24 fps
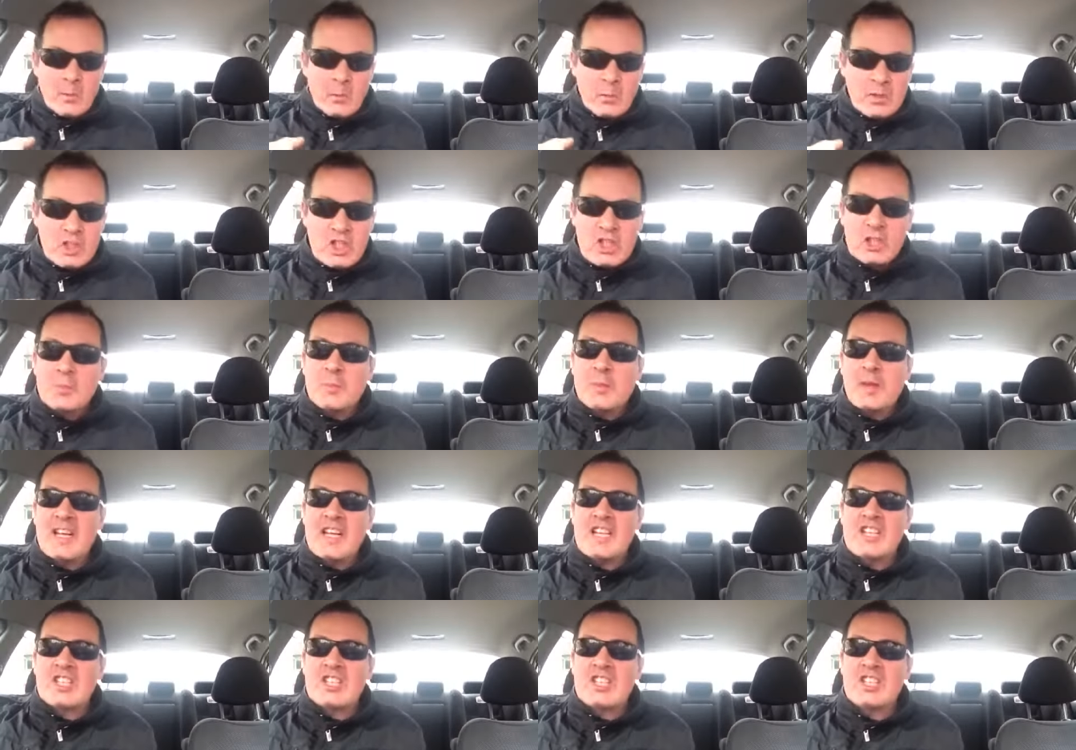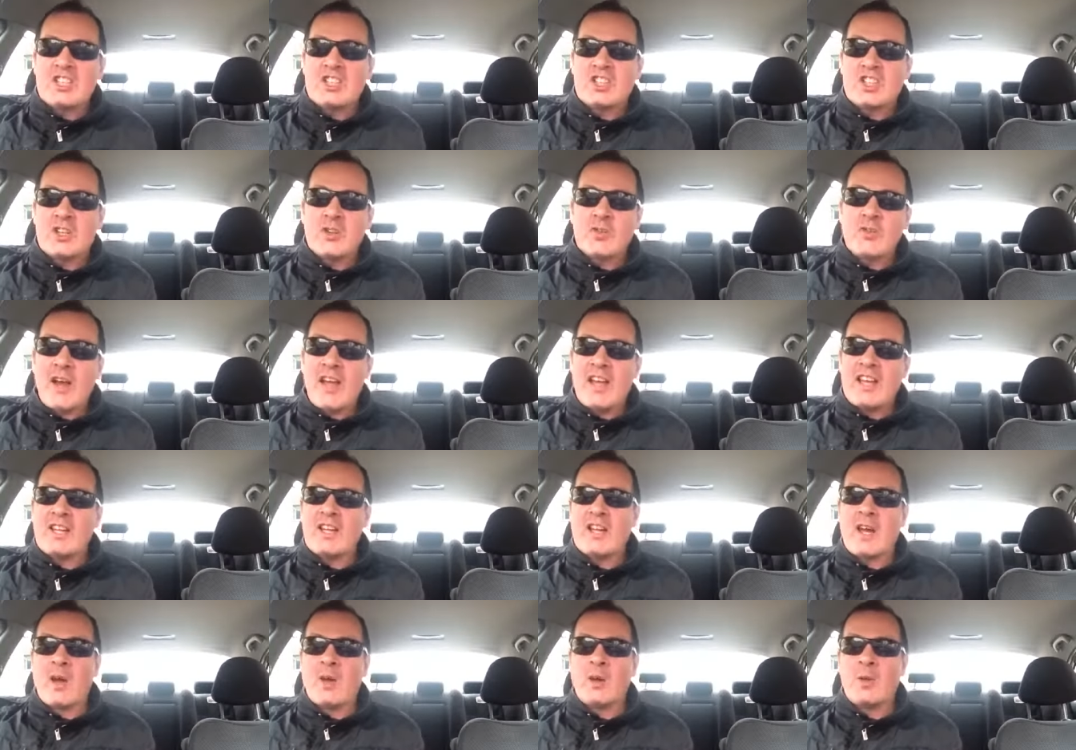We've just been listening to the
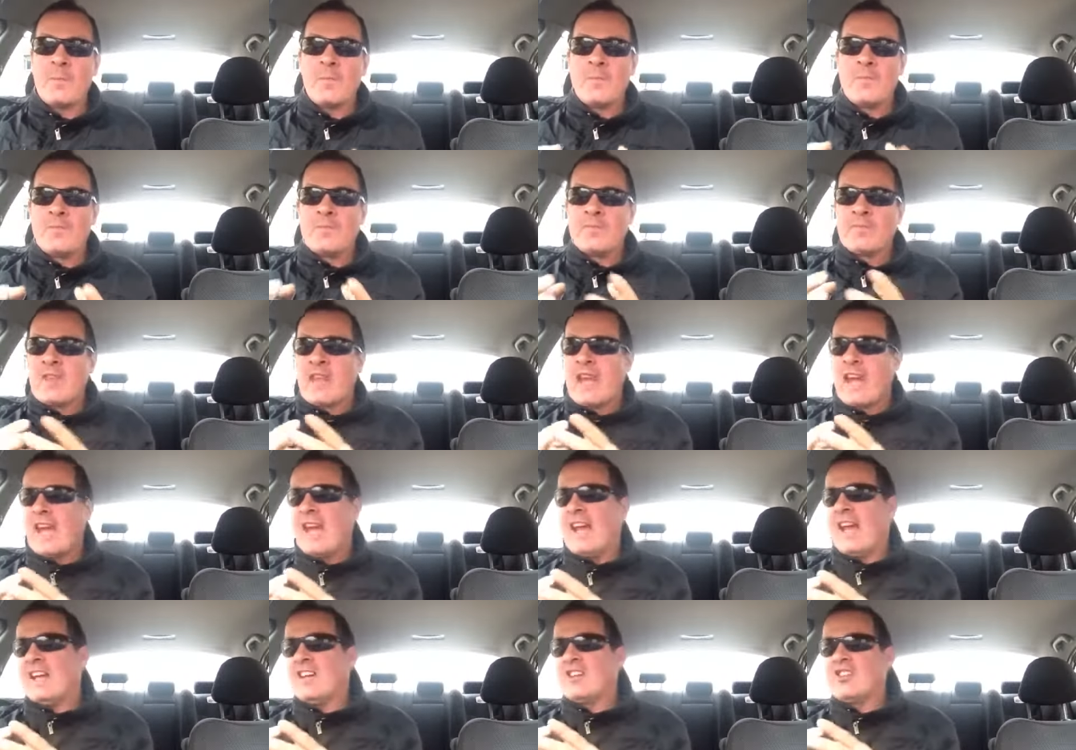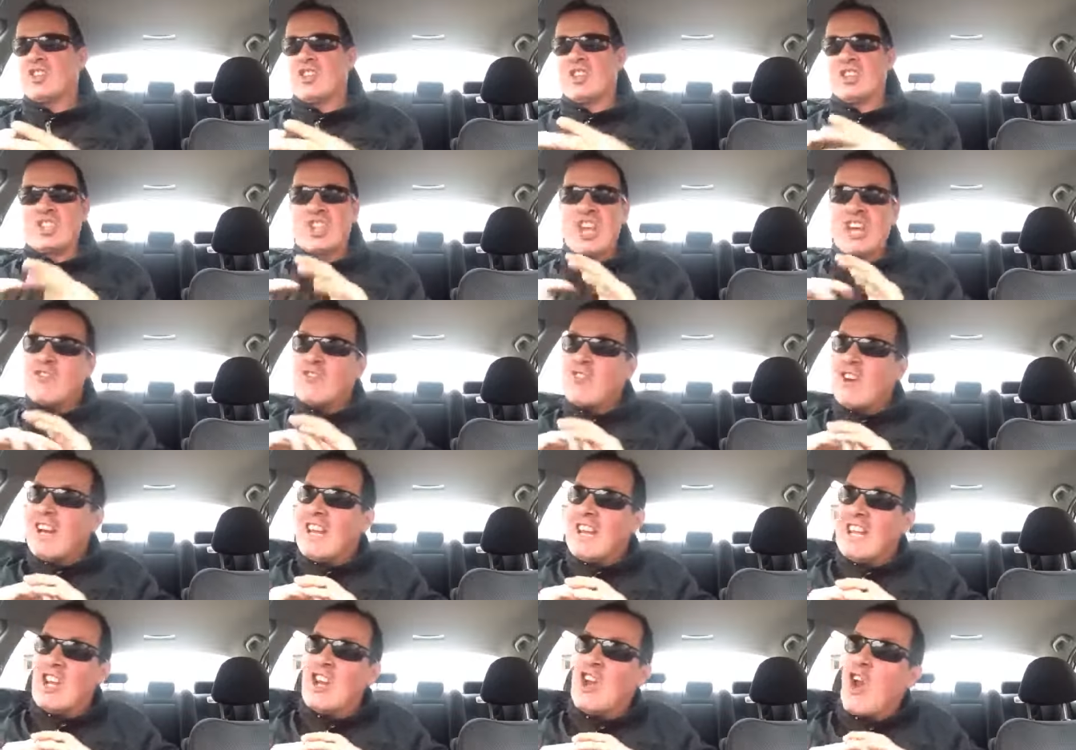radio, and
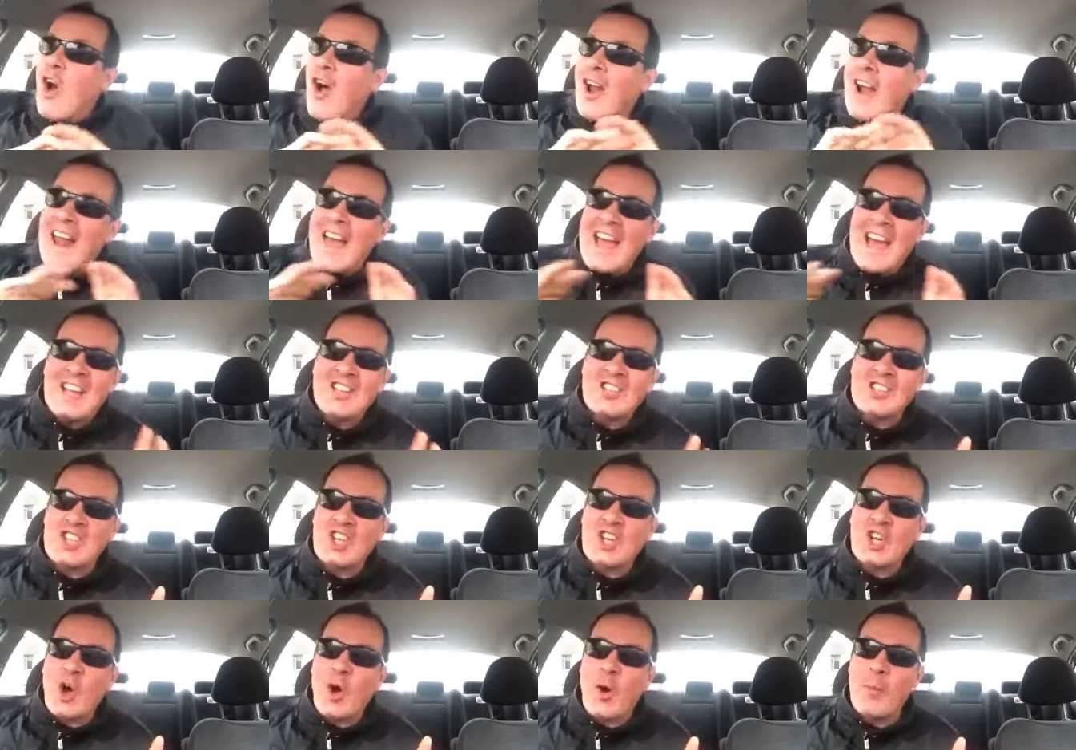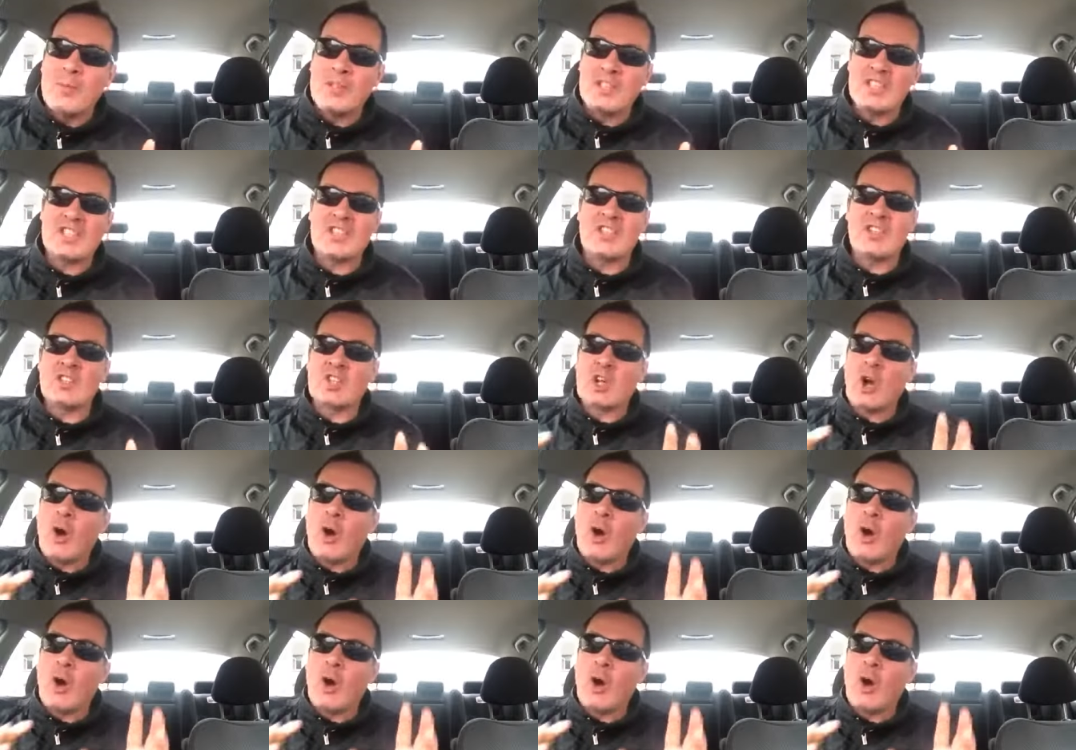generally you're not allowed to comment